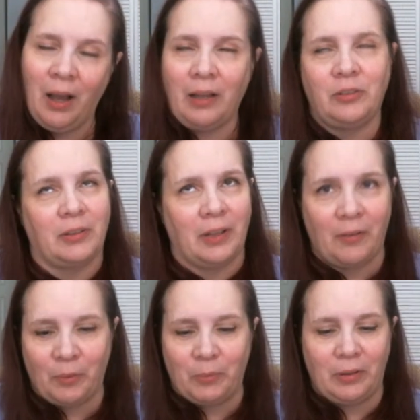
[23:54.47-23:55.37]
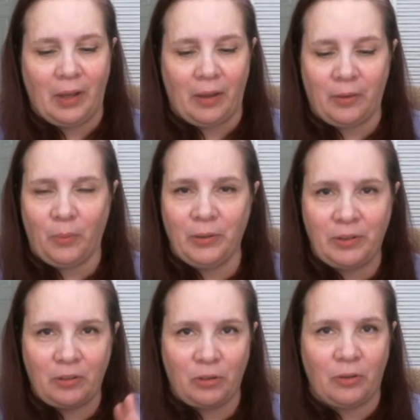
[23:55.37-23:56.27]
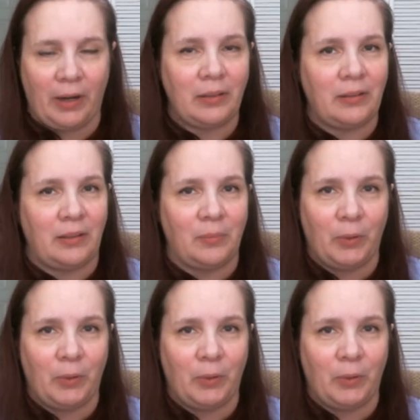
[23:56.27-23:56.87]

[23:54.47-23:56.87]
I just love them to death. And we're such a great team.